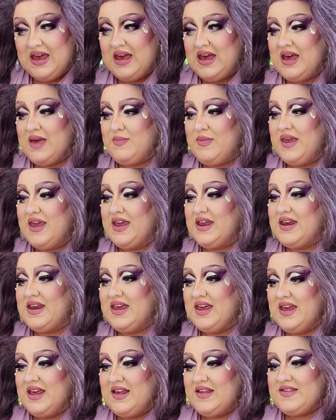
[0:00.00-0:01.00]
I mean,
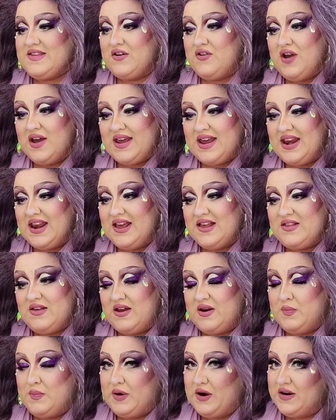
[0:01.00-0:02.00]
they're not getting a
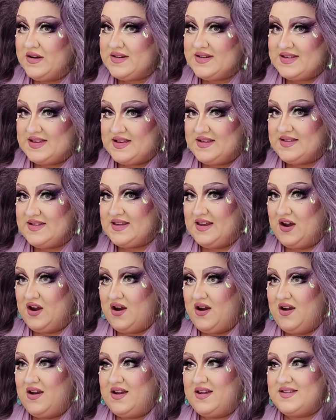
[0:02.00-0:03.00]
lot of perks this
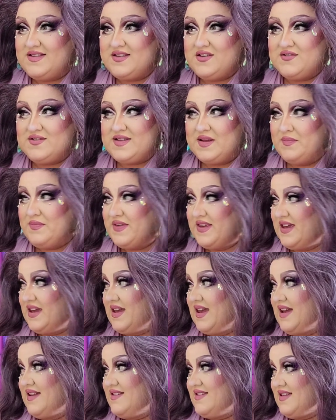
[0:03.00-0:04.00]
year. Is there something
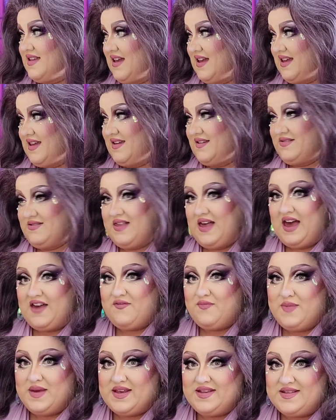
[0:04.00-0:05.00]
against like
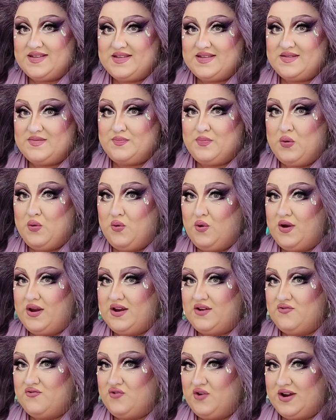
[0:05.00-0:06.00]
live mix
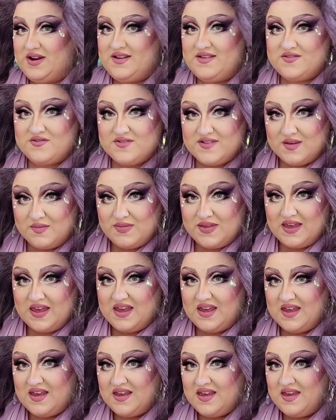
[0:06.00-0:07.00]
pouring drinks or
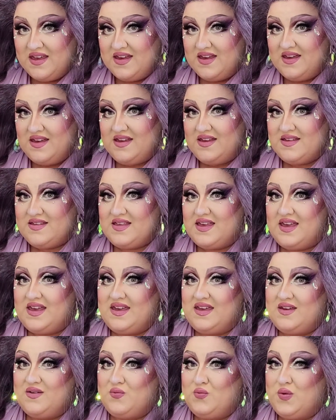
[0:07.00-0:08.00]
something?
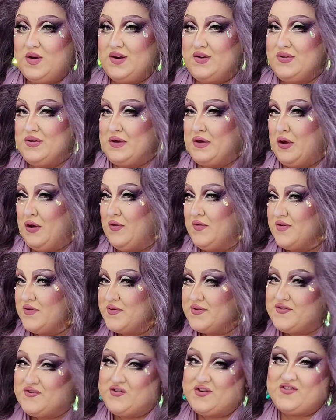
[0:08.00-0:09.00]
Like, what are the COVID
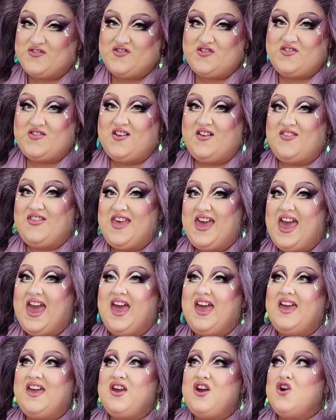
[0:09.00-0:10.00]
restrictions on
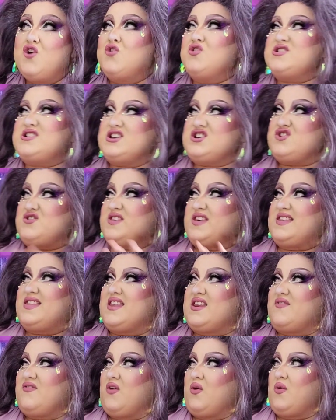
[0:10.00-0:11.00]
that? Or did you think
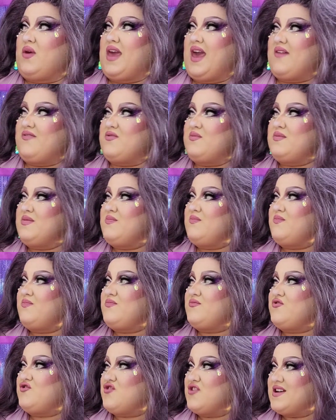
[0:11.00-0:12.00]
that if you gave them
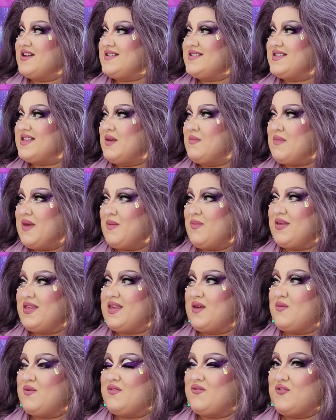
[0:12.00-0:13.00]
drinks that maybe
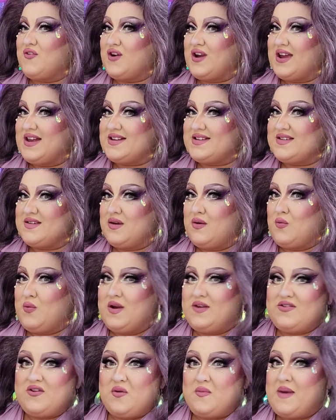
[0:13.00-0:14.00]
they would forget to
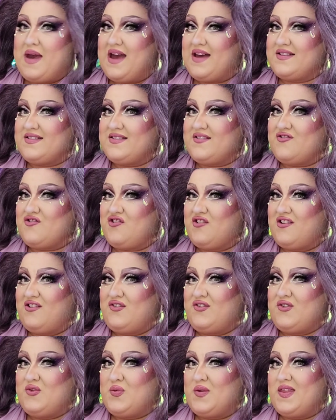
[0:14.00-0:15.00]
wear their mask
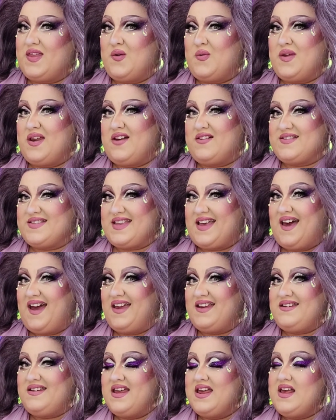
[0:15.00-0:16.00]
shields when they went
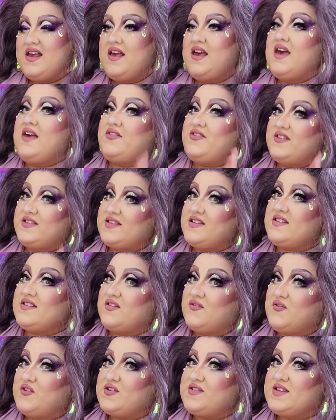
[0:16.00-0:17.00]
outside? And this is
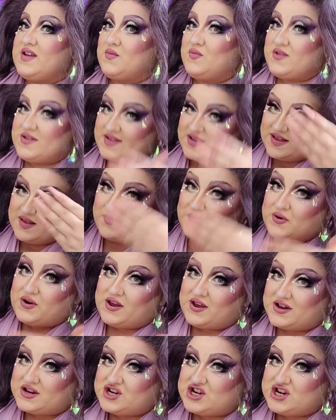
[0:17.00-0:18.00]
the first time we see them
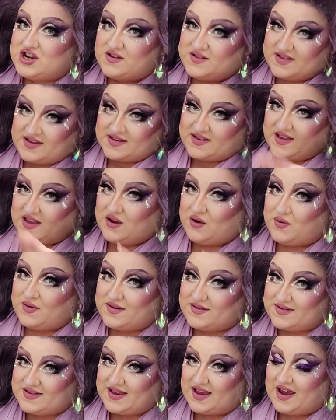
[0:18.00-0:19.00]
putting on shields as they go
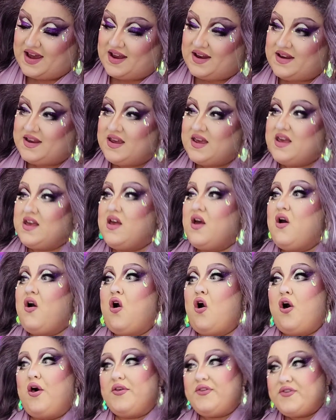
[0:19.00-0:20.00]
outside.
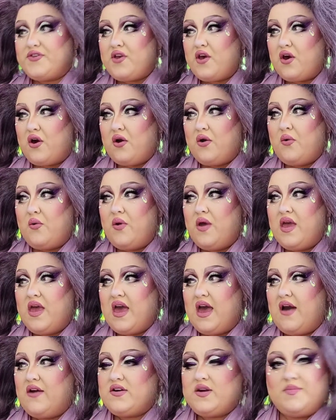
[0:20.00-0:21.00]
Also,
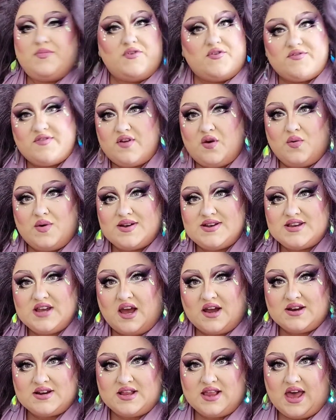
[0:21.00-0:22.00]
how come there's no
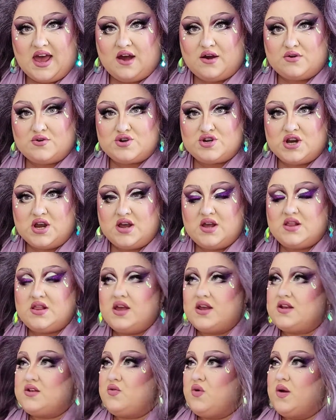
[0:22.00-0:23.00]
Untucked lounge?
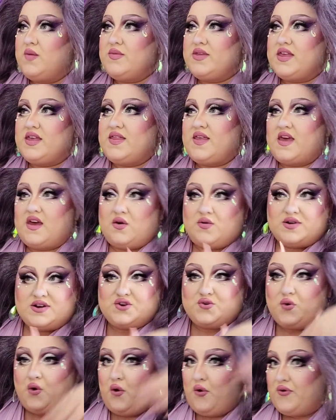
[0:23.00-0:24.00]
Like, normally they go
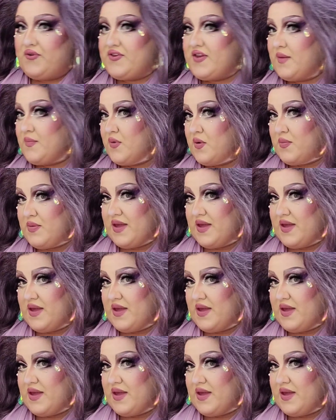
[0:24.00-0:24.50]
into a whole separate